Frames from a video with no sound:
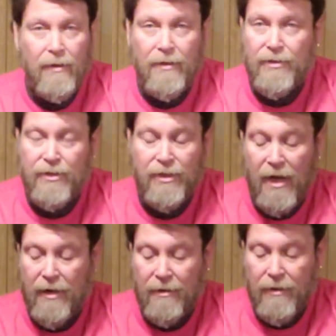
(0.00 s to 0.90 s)
he's just
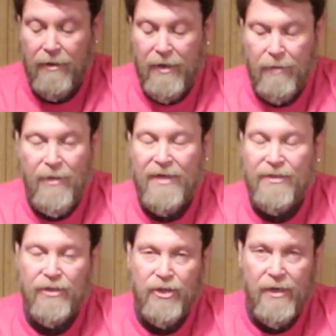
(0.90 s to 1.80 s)
got an
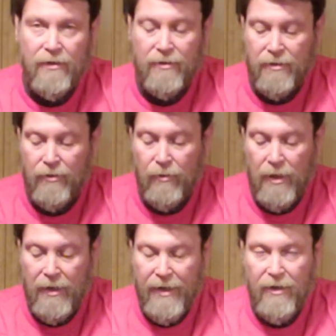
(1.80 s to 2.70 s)
amazing channel.
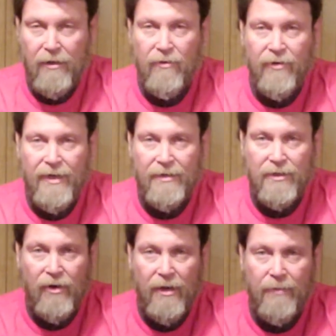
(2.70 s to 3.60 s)
So head on over to
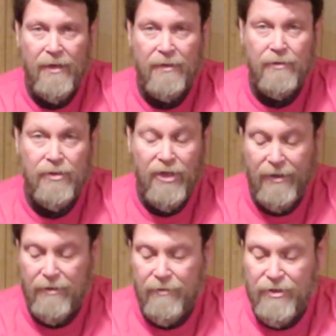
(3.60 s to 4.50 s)
Instagram and
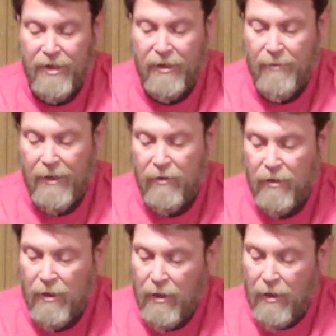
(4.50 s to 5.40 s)
check him
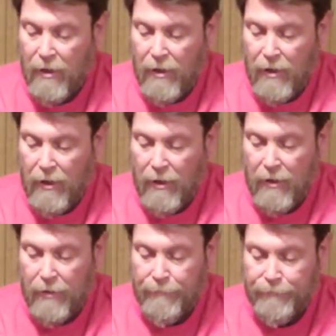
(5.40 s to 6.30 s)
out.
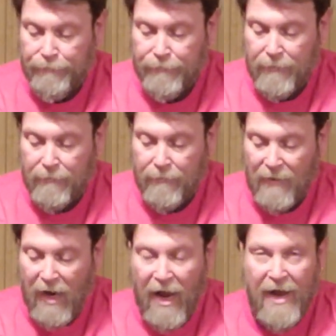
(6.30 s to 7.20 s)
Um,
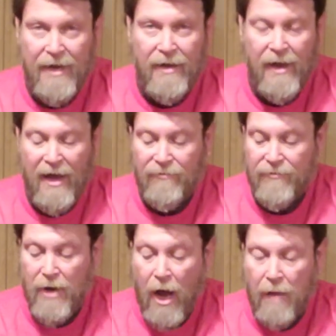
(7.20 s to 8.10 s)
I have
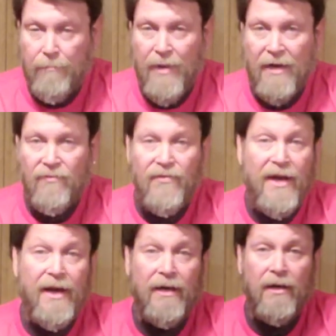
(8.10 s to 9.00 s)
not been a
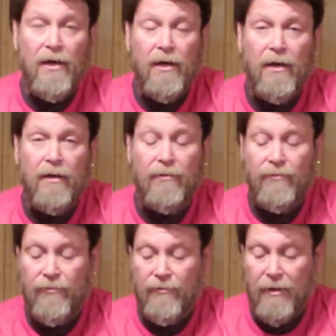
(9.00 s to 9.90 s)
fan
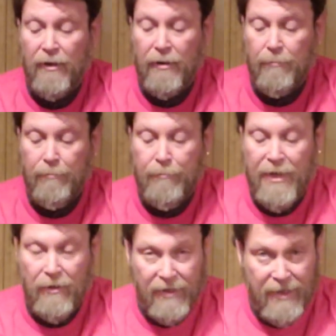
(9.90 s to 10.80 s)
of
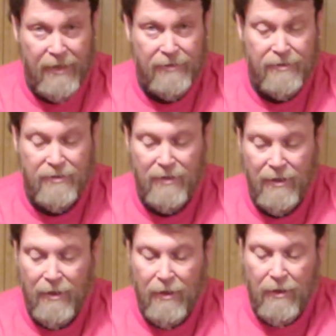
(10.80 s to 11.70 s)
belt kits.
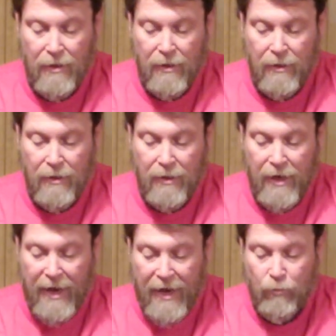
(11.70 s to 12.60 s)

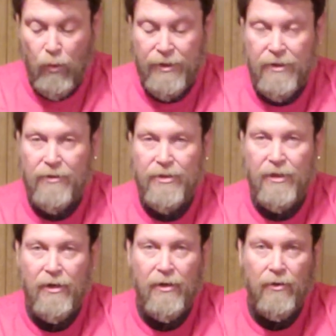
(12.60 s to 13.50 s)
I had one years
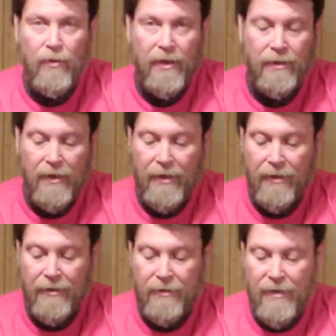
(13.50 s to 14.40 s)
ago, and
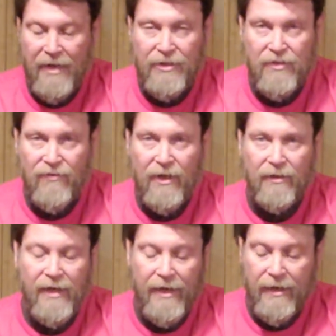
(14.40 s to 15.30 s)
I just
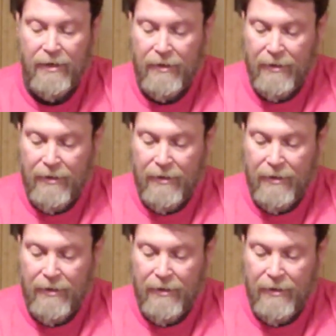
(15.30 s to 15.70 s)
felt that it